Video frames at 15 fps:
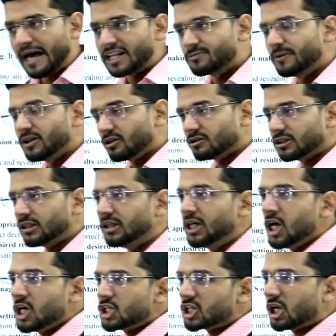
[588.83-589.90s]
of the management or
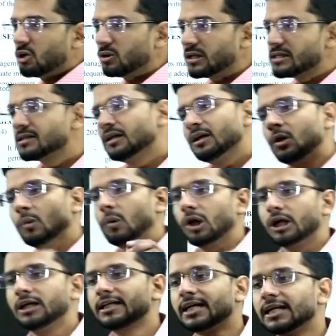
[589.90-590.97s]
the shareholders
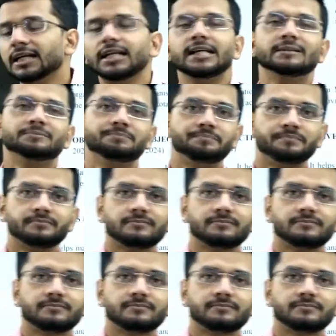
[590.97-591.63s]
voluntarily.